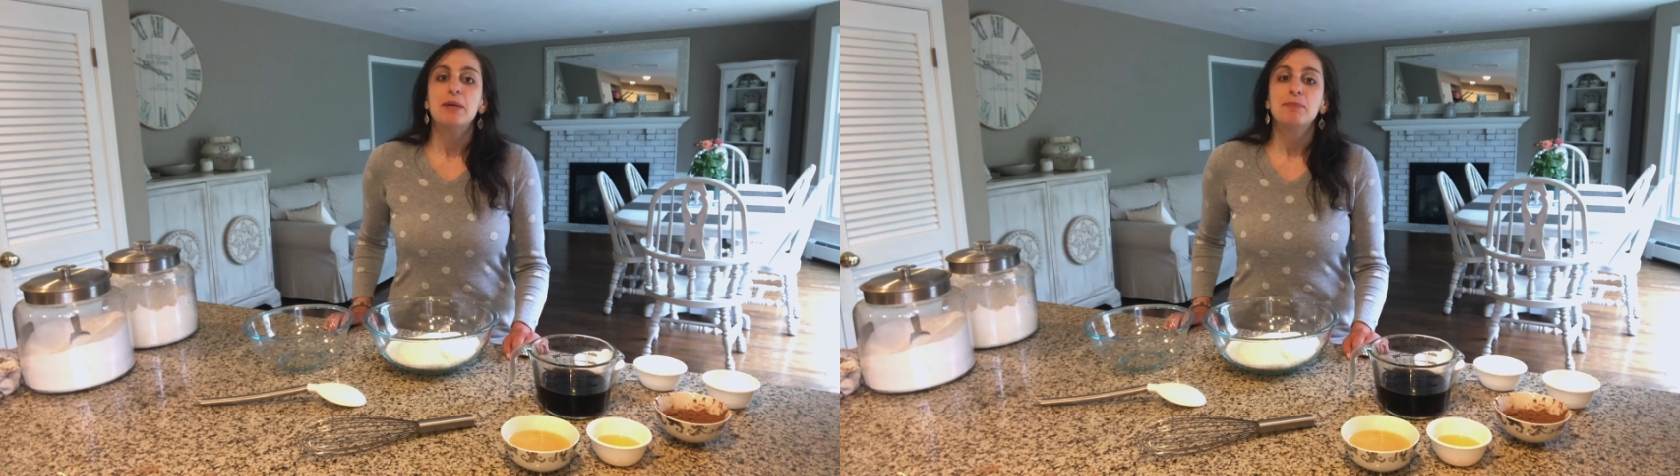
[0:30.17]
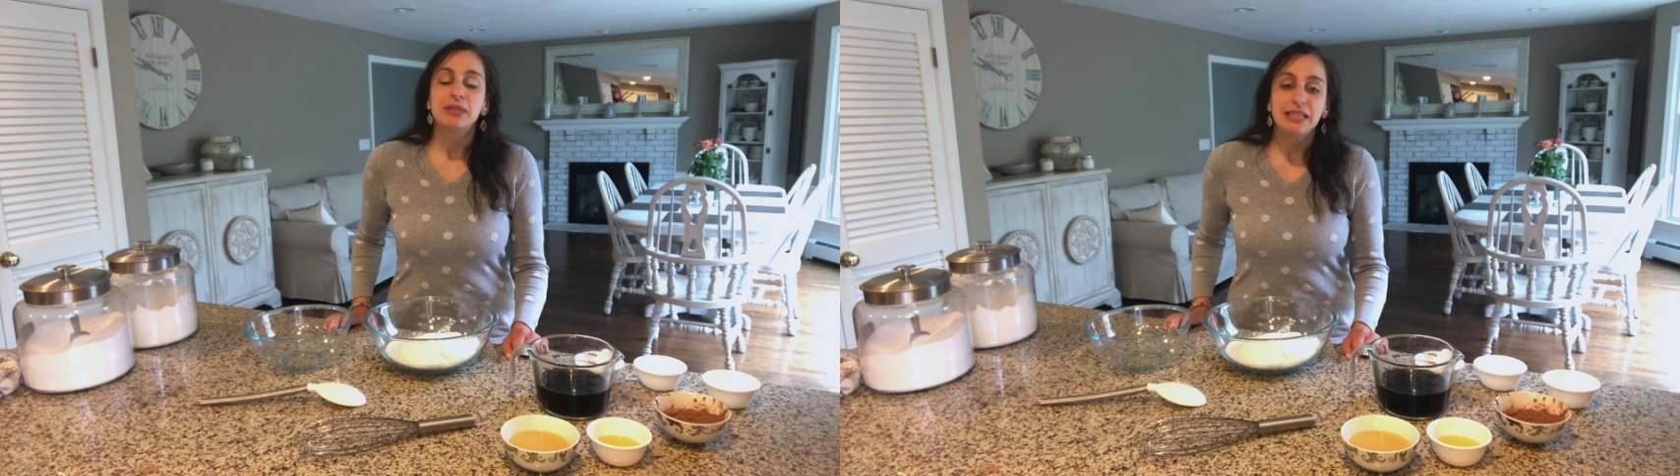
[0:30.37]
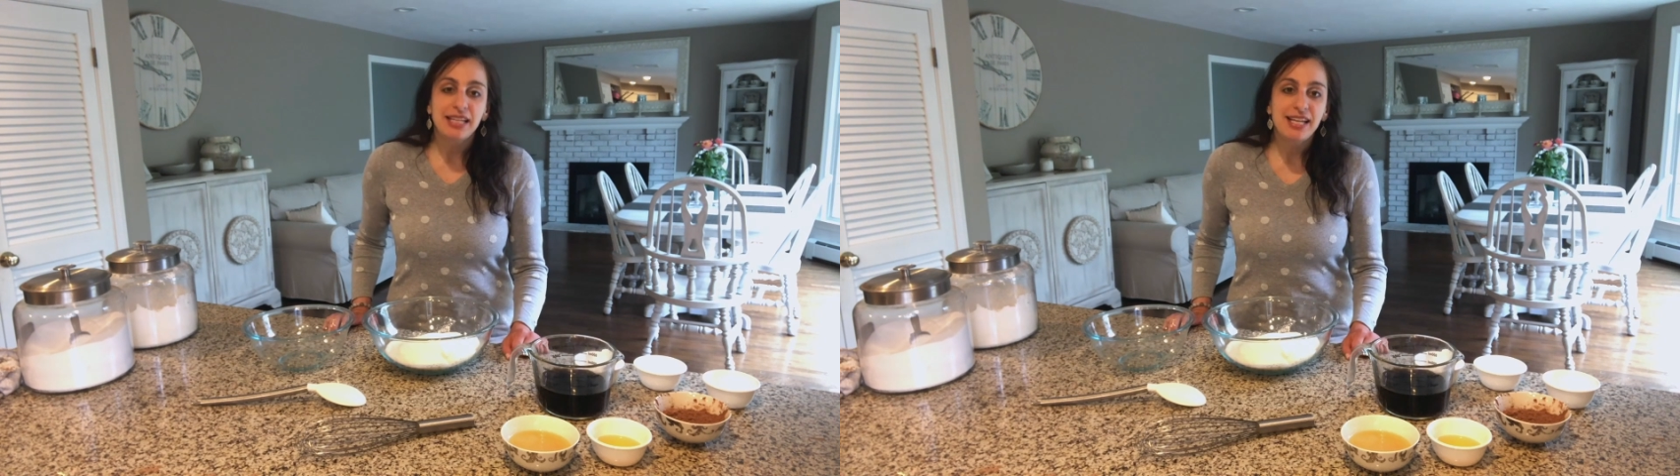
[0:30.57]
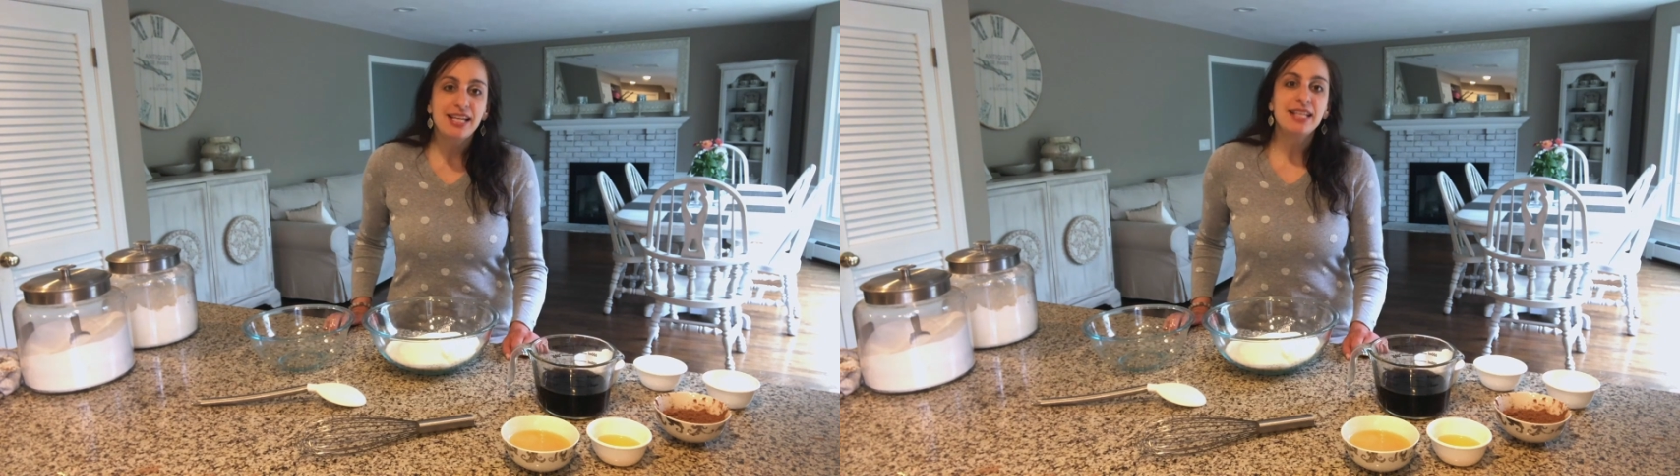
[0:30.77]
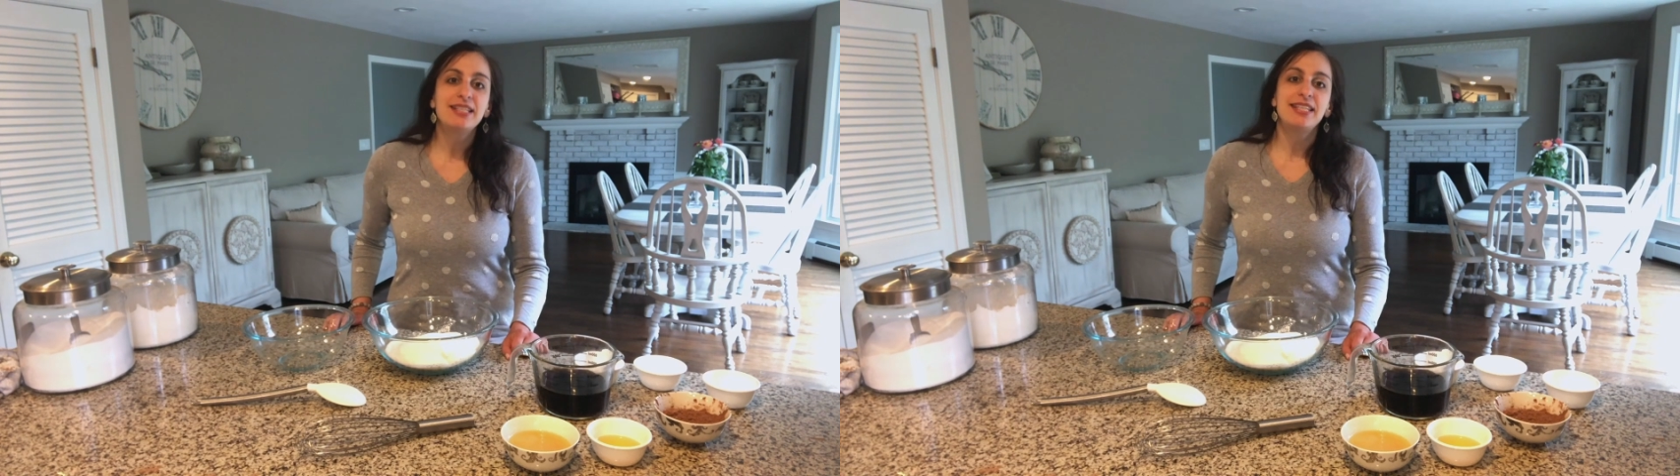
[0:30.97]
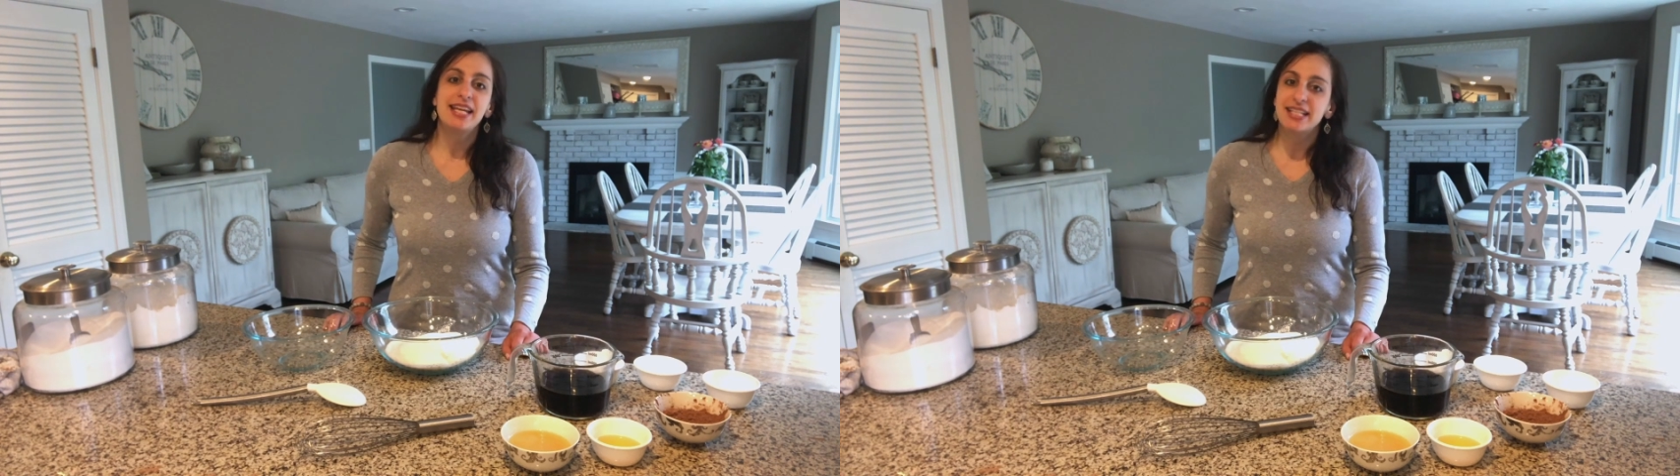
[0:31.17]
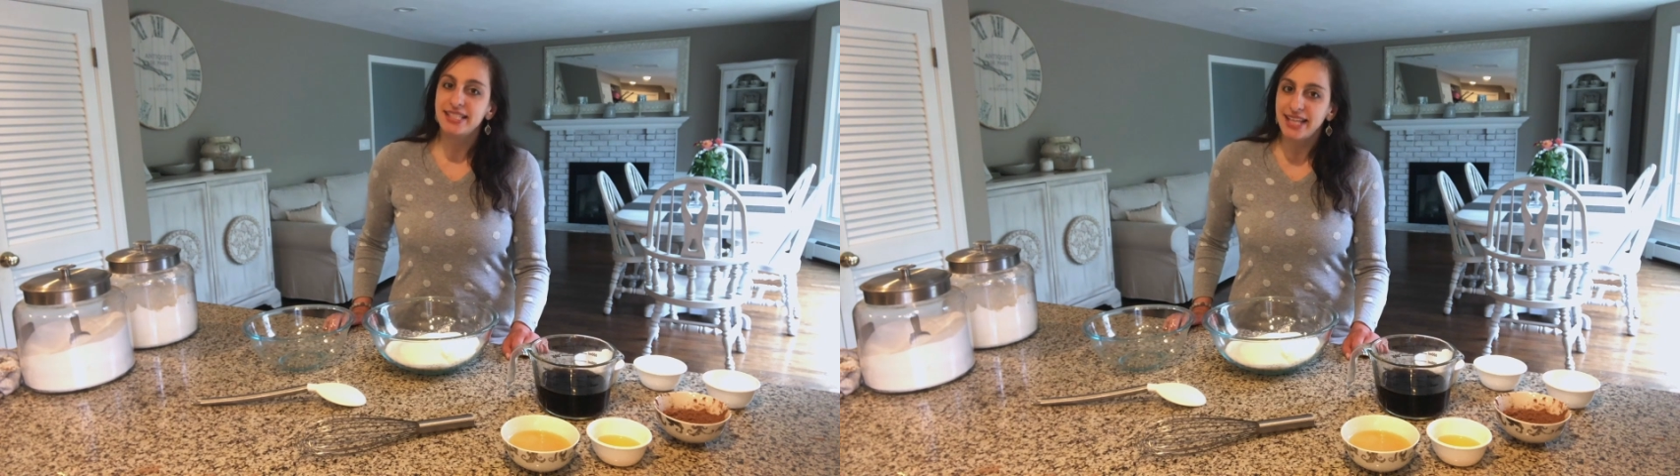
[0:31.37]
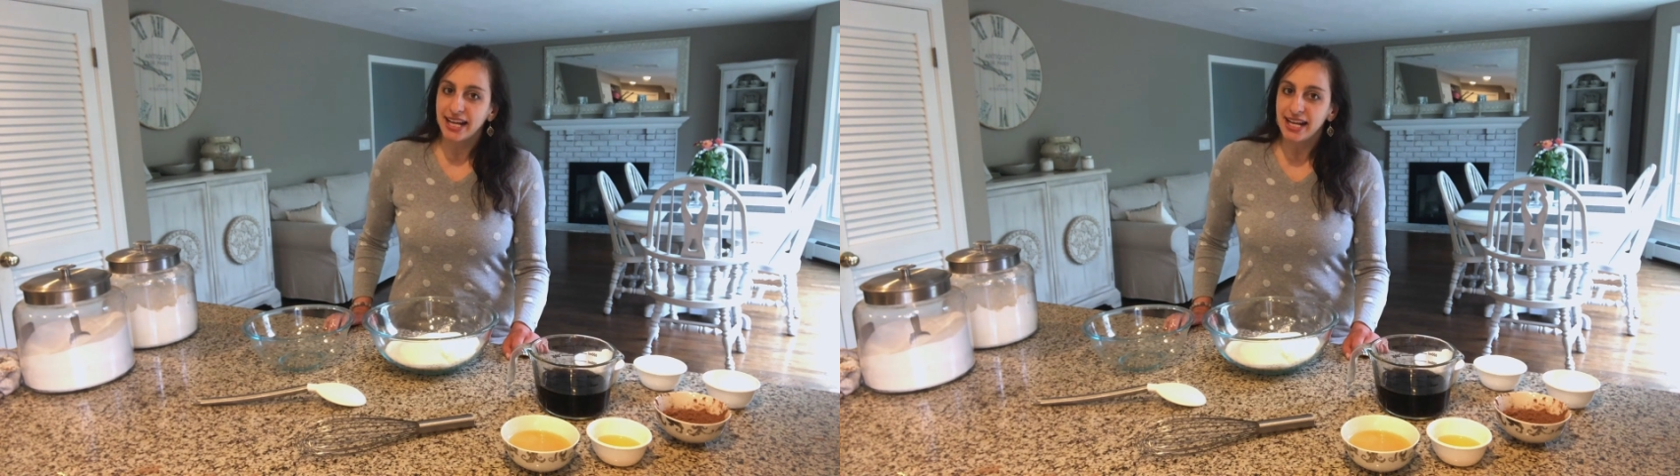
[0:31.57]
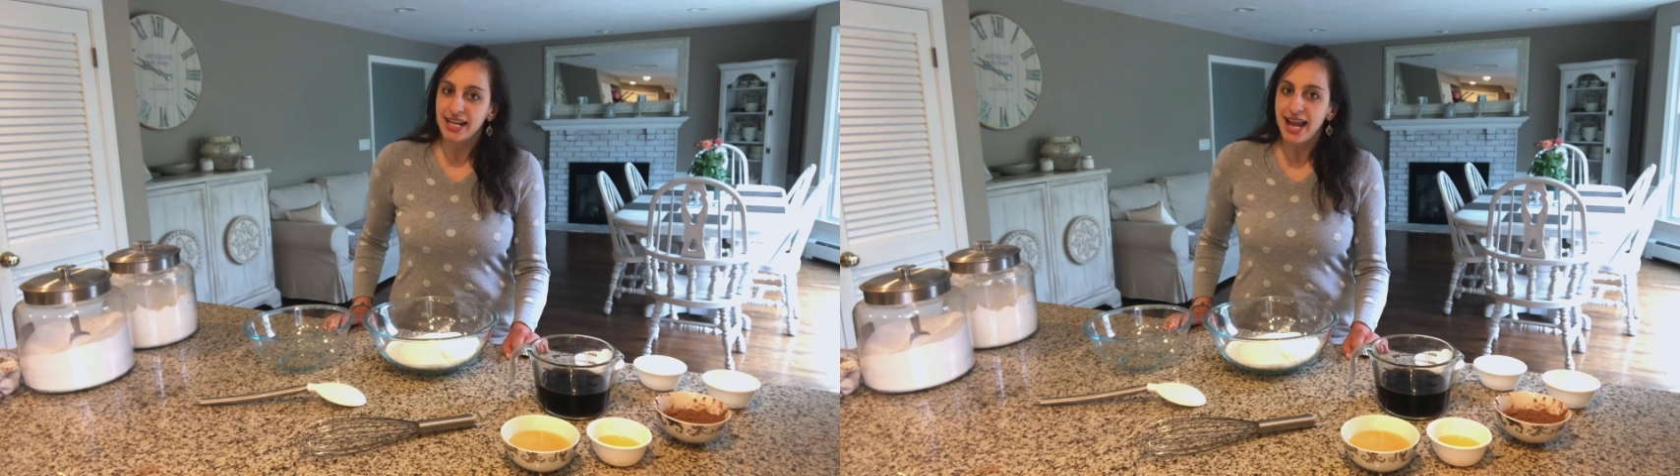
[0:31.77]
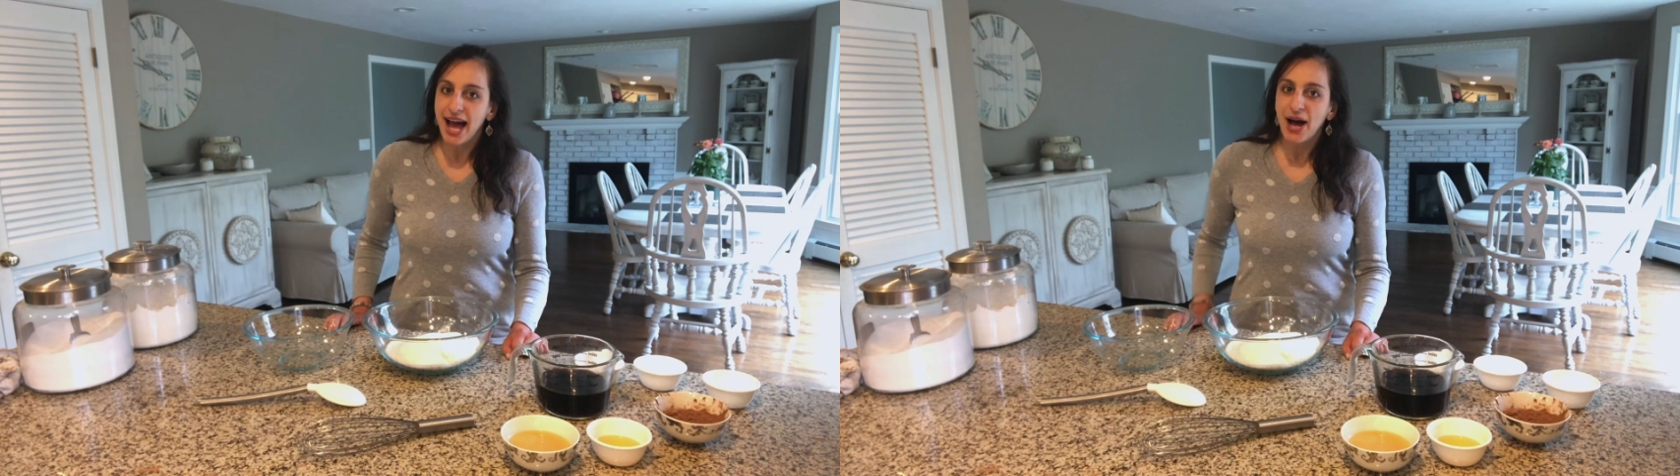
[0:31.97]
please take a second
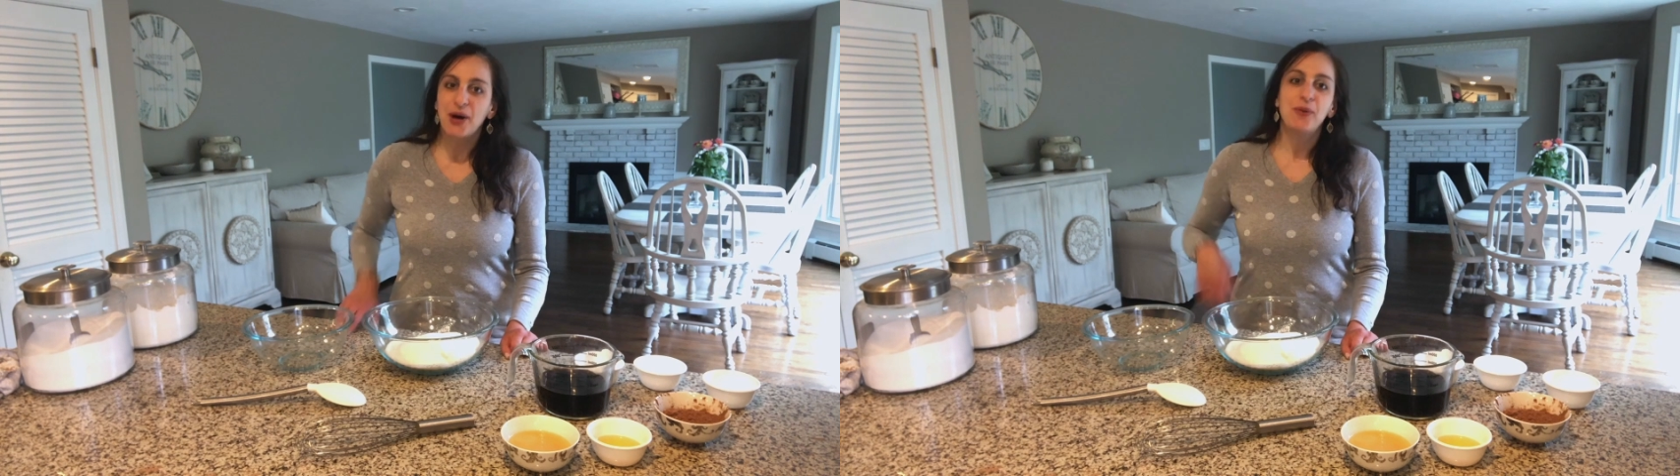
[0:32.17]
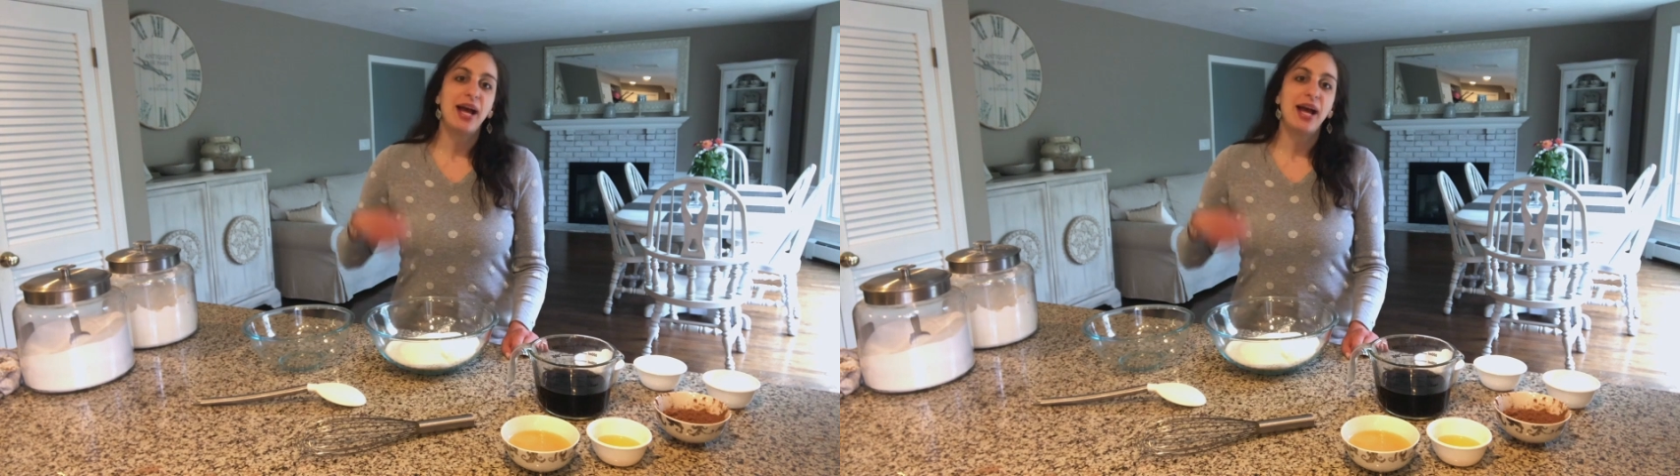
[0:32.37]
now